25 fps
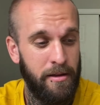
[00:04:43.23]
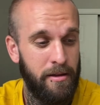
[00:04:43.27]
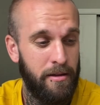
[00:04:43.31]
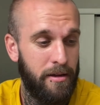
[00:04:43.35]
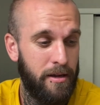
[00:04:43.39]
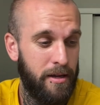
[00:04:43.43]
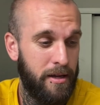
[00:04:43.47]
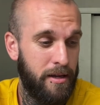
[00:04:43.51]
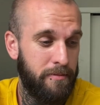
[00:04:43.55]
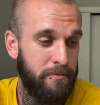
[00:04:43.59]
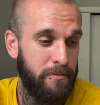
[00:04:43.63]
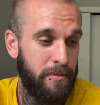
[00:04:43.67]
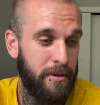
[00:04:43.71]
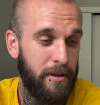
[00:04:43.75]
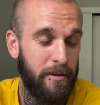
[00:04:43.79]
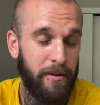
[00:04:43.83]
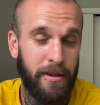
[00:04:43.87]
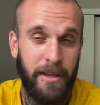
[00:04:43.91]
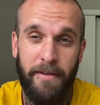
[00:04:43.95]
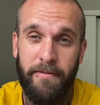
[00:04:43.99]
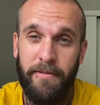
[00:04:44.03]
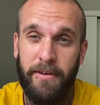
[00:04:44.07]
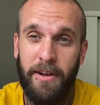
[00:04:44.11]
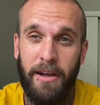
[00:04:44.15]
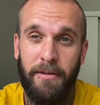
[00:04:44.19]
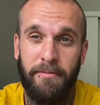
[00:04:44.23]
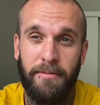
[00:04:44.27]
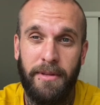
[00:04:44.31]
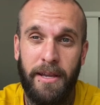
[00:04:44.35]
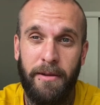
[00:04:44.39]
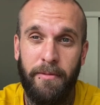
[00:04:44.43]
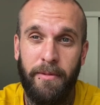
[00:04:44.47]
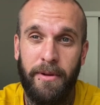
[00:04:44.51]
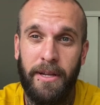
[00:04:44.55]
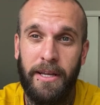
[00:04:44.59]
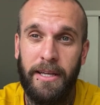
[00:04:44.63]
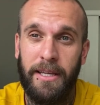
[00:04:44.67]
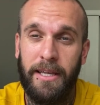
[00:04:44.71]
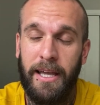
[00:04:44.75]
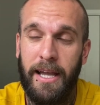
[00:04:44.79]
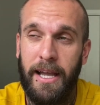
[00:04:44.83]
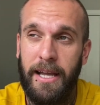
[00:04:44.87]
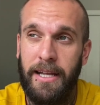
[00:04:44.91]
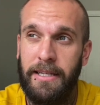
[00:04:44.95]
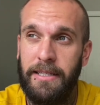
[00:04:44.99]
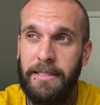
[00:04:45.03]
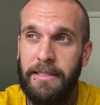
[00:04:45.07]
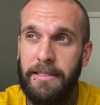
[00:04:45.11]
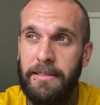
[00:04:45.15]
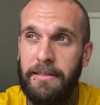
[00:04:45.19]
I'll give an update when I
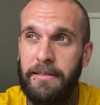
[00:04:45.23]
can.